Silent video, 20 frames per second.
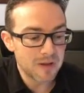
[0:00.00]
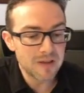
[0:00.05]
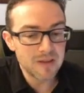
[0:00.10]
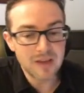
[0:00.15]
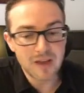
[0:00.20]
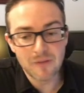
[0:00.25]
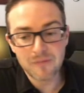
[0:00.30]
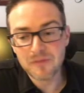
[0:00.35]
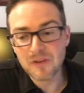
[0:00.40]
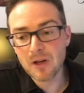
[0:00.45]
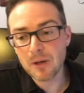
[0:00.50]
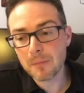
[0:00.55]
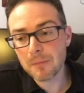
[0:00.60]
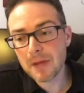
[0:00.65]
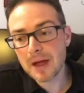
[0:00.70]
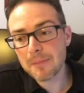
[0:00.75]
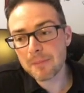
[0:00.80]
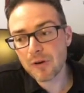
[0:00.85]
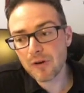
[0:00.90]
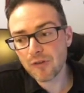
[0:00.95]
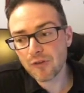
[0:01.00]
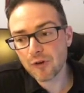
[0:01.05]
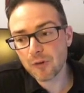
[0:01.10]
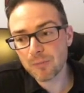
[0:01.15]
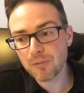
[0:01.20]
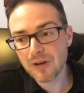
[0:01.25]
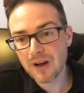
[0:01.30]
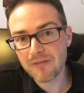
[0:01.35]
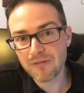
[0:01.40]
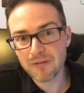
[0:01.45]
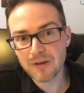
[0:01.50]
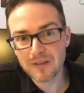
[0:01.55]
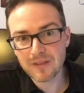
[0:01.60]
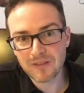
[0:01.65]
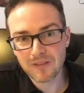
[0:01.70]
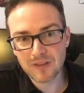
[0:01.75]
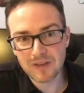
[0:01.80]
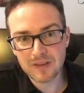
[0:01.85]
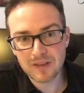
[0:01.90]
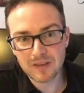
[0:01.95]
yeah, for my personal
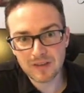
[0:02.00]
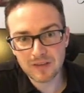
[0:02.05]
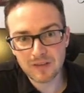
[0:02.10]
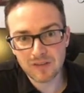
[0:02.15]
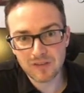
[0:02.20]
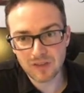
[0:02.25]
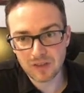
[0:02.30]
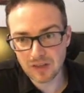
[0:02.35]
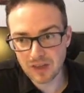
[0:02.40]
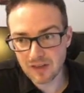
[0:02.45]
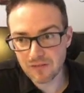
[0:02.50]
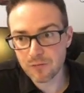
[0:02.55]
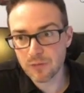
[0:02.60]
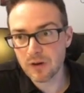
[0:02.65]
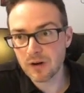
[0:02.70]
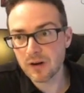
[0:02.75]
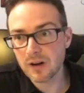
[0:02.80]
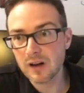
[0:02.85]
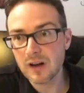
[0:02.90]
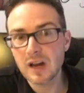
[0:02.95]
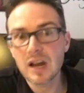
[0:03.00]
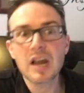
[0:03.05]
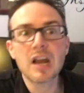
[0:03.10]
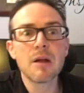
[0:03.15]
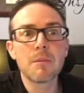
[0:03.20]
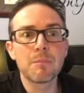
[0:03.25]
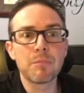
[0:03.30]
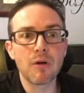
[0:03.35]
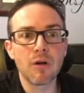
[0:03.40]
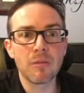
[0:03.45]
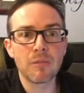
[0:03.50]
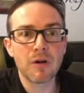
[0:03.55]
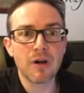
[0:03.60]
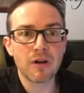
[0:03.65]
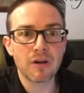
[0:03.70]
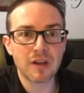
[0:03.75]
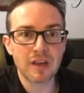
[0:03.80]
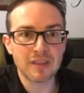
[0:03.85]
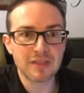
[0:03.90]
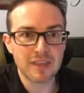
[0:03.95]
preference is, if we're in a bull
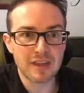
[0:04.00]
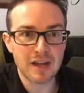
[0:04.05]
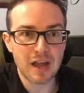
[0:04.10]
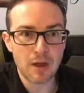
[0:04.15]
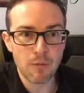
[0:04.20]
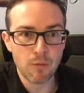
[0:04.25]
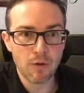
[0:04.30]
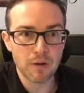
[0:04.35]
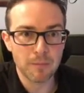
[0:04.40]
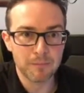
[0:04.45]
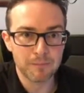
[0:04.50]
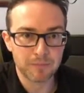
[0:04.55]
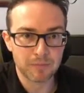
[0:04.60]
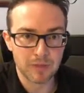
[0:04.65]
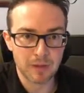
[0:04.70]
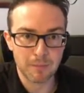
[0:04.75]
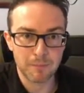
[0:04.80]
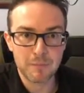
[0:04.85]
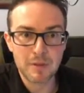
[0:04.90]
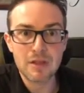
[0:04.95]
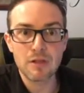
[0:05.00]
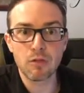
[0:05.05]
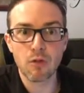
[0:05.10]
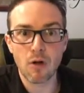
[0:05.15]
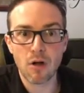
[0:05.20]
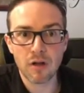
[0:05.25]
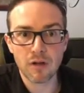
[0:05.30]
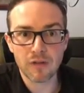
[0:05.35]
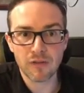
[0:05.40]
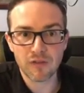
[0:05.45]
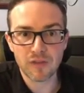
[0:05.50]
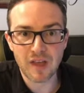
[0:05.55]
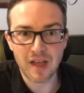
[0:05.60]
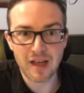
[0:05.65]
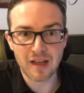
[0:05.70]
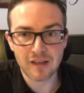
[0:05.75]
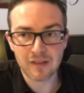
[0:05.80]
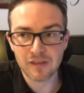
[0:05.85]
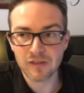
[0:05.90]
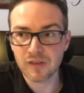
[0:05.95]
market, then I want to be long
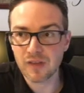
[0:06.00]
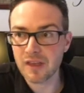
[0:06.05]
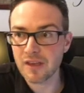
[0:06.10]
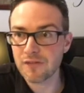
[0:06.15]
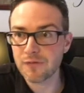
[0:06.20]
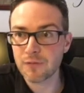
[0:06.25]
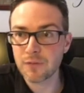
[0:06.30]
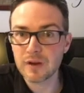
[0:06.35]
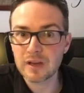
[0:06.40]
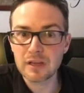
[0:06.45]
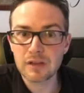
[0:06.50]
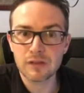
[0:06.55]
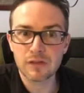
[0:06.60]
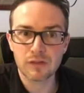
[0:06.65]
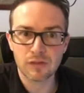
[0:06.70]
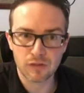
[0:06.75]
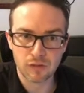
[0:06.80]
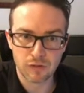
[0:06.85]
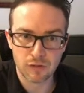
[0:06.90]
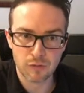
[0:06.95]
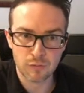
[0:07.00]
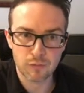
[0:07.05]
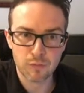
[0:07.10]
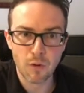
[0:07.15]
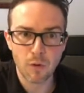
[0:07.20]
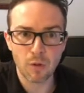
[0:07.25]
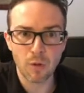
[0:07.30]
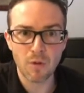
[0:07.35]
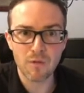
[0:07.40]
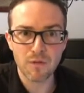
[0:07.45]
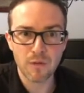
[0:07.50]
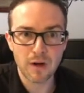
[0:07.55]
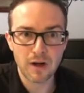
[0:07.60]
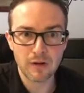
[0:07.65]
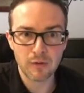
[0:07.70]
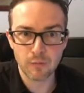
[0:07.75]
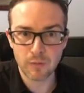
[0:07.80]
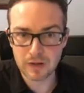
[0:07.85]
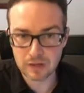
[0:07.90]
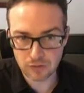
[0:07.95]
stocks. If we roll over
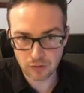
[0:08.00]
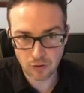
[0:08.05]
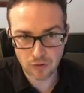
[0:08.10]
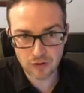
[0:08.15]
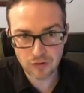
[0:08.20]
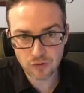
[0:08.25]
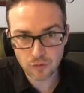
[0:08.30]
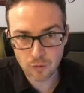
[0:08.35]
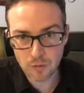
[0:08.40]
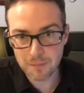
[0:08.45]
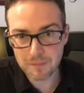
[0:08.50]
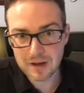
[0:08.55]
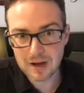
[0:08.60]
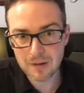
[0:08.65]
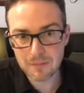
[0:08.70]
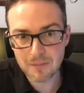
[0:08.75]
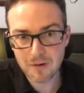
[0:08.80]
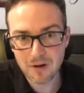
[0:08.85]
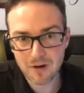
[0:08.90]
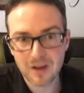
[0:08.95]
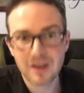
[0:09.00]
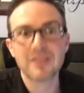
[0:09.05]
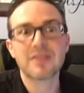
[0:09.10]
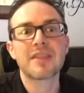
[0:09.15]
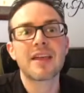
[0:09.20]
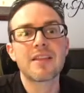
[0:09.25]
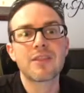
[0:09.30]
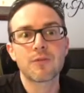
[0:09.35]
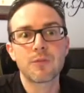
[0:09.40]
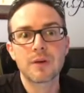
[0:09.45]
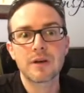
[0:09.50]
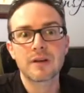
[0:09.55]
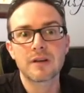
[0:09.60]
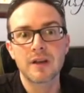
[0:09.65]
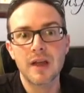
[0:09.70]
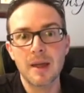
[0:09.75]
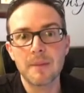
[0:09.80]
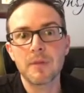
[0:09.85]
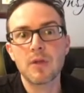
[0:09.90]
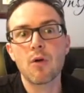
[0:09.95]
and we turn into a bear market, that's
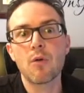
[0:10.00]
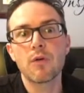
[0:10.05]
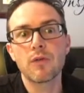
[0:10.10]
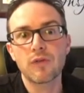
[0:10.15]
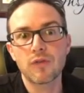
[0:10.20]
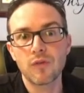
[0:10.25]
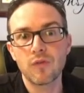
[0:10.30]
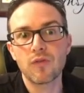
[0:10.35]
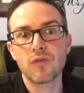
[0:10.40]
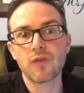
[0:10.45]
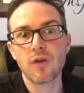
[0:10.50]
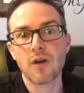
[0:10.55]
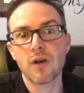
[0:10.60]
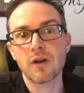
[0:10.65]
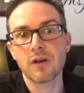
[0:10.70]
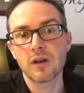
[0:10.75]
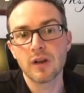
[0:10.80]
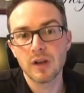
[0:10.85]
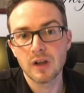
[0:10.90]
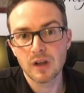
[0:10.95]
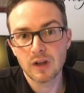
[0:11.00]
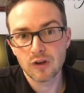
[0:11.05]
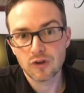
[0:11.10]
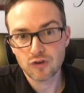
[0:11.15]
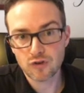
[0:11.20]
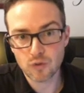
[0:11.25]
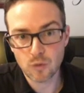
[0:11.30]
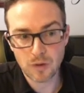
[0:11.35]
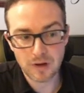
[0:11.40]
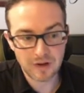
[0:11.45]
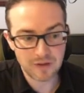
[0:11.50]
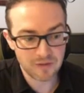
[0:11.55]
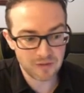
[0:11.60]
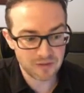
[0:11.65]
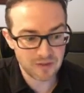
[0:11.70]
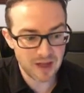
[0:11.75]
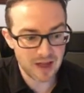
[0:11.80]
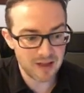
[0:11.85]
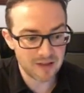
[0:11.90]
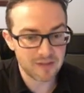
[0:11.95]
when I'm going to start shorting
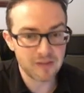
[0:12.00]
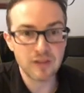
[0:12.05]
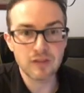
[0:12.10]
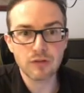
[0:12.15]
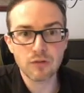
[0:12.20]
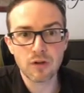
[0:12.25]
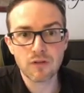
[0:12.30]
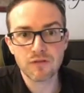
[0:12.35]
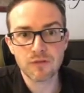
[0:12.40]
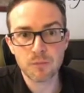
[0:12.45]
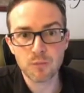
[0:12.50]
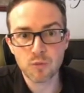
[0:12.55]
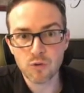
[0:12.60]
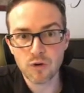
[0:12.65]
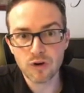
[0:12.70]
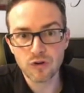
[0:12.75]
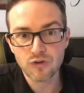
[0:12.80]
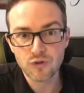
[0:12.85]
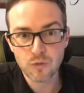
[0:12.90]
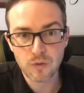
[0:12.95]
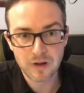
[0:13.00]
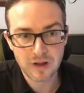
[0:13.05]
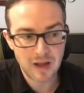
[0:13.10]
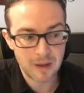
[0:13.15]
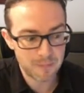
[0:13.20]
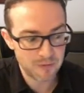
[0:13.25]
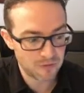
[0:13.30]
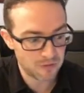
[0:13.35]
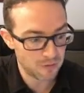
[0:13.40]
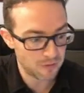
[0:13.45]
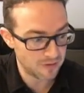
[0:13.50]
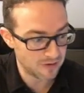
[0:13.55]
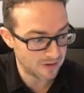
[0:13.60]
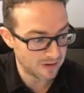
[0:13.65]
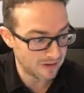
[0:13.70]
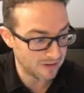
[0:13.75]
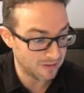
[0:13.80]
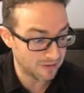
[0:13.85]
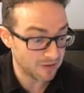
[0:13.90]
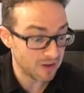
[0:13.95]
stocks and look for more shorting
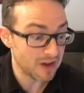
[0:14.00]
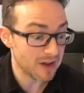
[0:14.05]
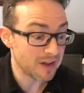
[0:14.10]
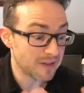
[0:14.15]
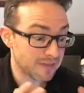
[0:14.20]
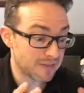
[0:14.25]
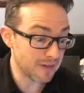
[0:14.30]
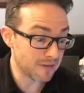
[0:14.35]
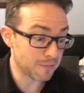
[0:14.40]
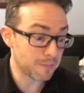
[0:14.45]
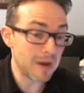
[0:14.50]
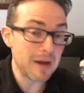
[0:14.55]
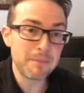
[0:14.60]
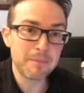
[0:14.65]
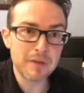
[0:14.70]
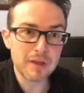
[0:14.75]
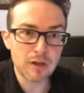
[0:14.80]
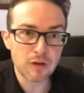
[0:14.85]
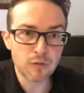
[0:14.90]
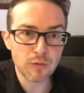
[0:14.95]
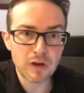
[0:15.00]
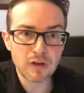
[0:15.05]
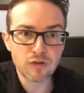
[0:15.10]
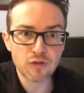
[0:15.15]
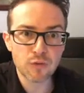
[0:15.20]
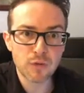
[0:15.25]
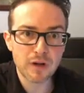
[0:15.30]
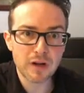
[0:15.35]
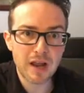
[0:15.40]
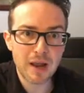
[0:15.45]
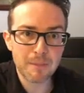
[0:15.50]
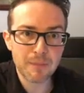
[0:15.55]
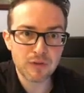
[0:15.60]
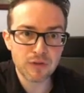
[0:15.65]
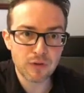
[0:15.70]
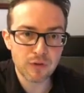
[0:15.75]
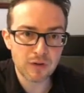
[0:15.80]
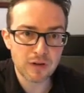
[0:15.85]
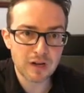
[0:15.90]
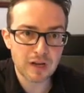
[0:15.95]
opportunities. This might be a great shorting
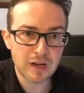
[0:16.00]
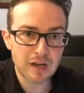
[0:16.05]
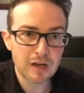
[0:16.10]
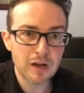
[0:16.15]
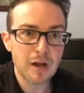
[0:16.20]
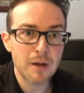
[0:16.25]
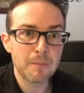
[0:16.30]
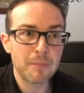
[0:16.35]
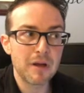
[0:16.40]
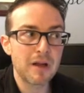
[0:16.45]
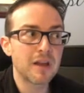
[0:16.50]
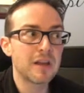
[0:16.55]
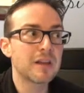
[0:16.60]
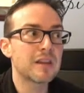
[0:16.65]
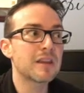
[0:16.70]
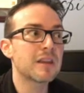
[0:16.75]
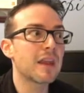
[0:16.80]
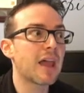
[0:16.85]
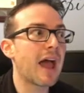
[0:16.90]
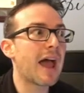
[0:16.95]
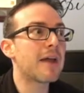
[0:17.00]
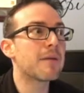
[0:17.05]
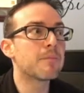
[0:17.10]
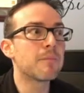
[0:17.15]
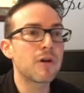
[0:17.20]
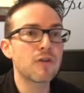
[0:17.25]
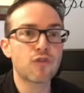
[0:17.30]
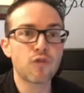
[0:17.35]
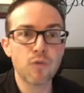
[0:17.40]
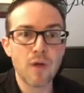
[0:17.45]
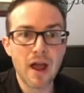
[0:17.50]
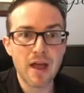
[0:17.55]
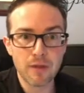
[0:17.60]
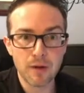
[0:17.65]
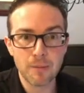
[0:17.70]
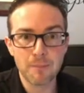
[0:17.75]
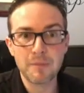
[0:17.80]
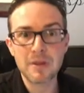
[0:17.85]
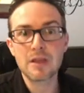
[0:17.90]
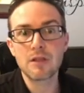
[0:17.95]
opportunity, but I'd much
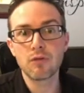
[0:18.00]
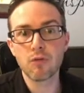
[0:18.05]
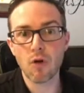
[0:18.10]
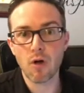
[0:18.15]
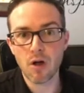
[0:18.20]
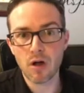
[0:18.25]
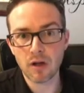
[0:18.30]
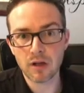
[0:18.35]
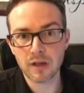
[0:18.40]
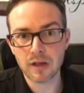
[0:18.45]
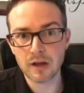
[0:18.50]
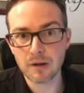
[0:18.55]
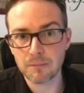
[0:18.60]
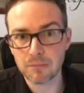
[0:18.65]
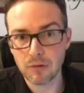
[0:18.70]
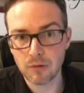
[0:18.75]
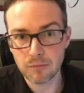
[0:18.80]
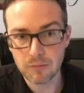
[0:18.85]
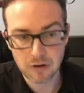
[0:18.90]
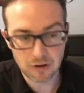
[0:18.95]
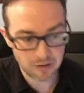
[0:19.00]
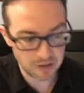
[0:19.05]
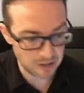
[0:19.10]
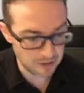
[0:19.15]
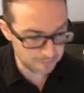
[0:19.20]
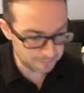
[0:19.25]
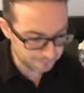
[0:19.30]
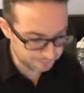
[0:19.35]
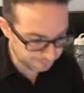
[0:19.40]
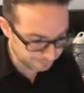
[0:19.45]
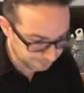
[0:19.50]
rather be long in a bull market.